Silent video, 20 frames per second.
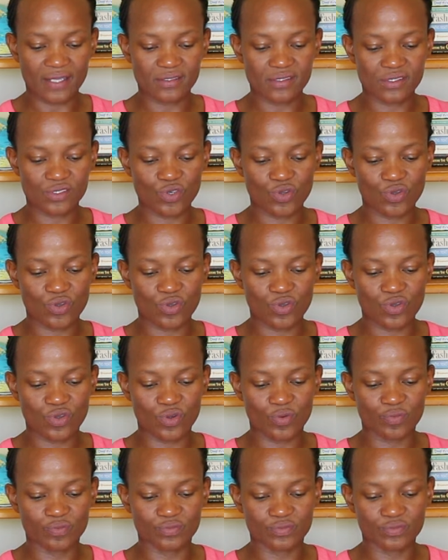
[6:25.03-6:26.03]

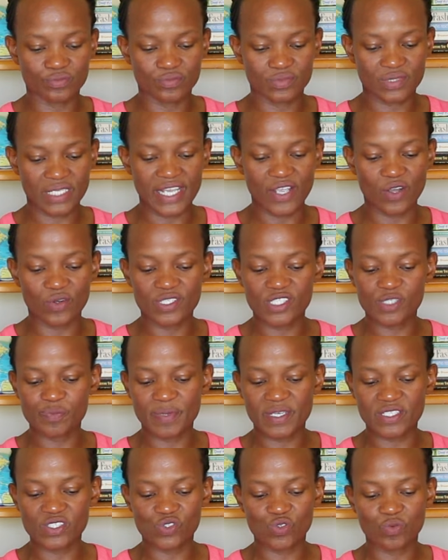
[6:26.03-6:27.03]
So they only
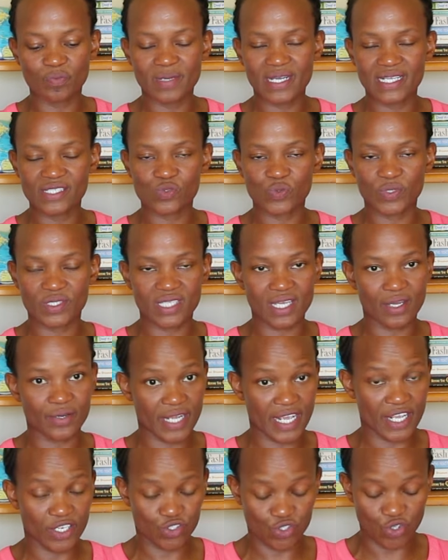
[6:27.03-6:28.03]
spend 2 months
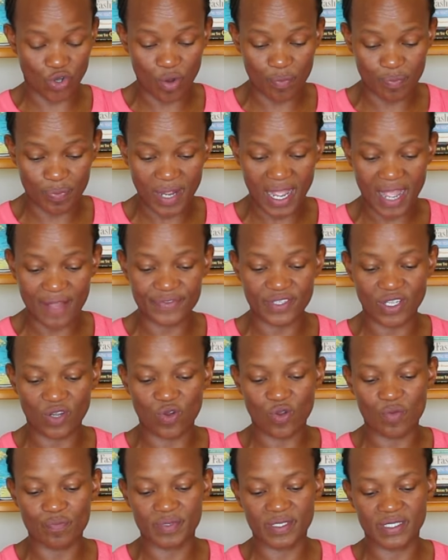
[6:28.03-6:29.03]
without a job. After
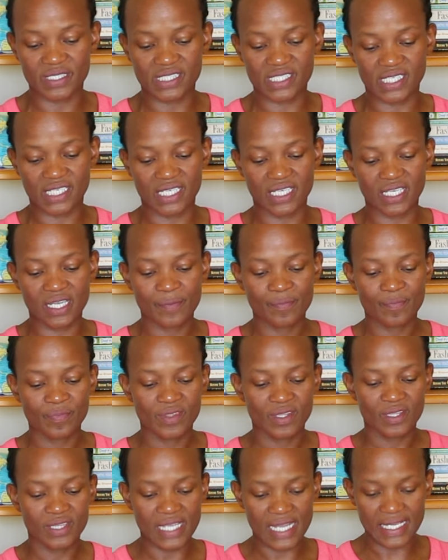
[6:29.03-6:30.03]
completing
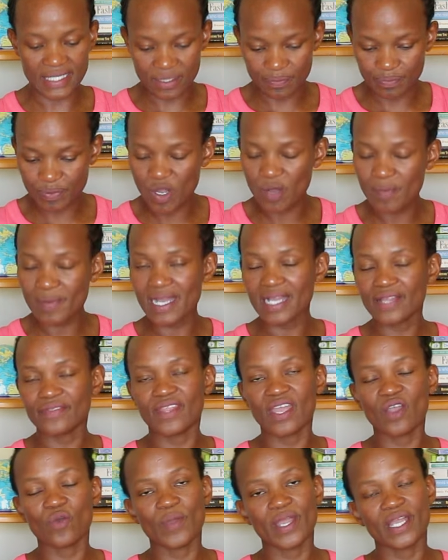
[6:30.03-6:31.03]
their diploma,
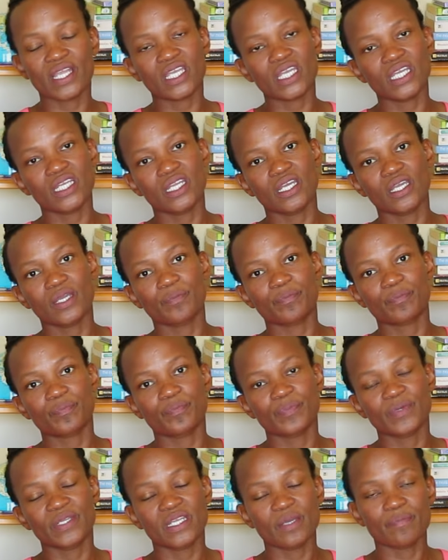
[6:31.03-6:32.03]
they work in
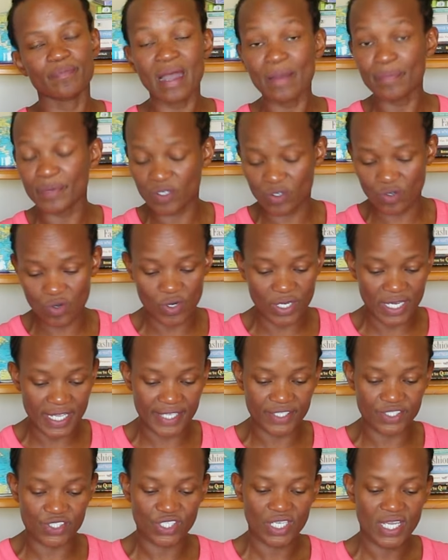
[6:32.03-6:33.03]
a public
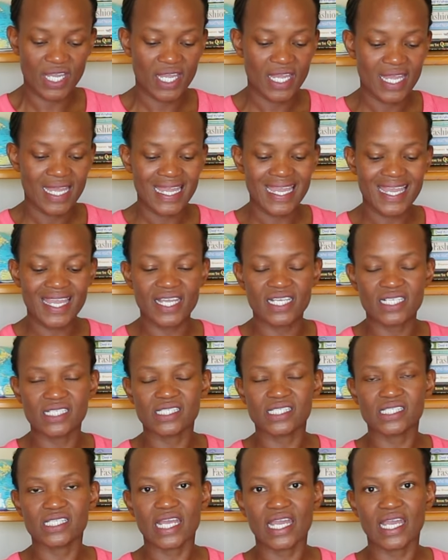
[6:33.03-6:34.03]
college
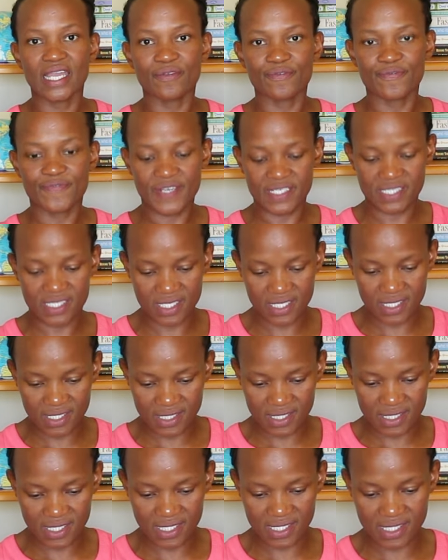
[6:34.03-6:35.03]
as a
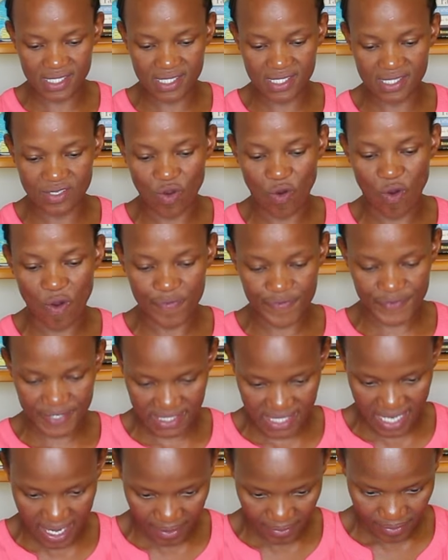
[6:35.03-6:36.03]
facilities
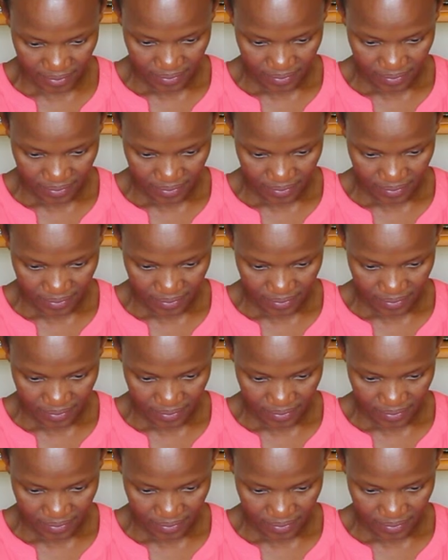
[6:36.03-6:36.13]
officer.